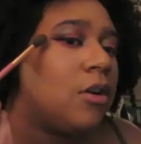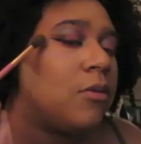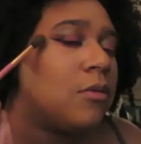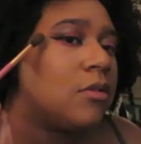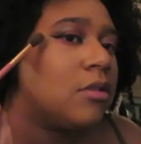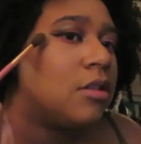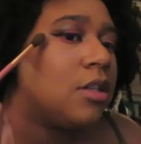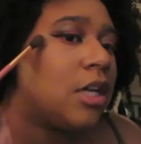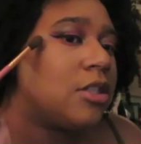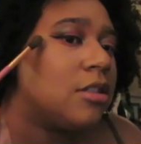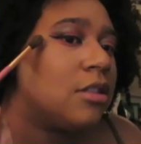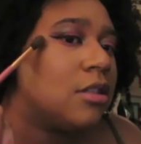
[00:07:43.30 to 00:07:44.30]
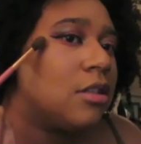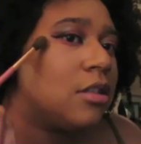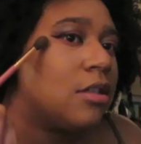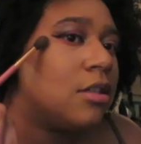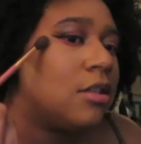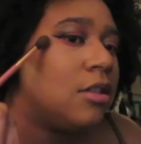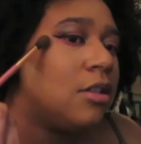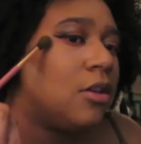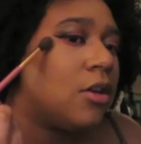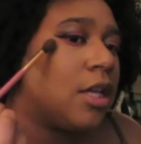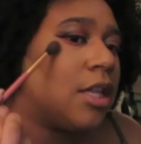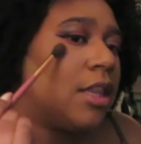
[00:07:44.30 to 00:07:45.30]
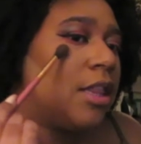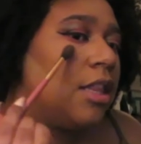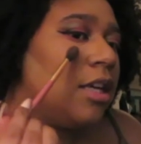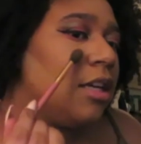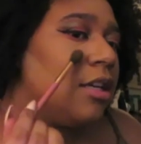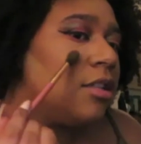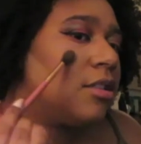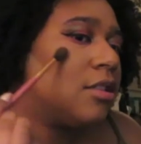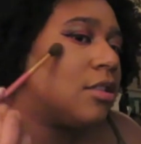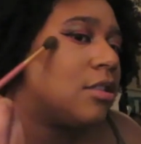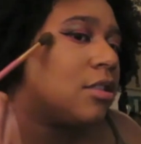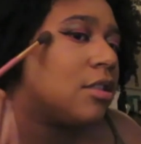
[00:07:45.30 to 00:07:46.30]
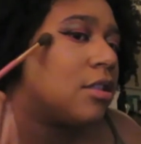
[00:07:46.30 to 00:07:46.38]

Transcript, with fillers: go, Tasha, you go like this.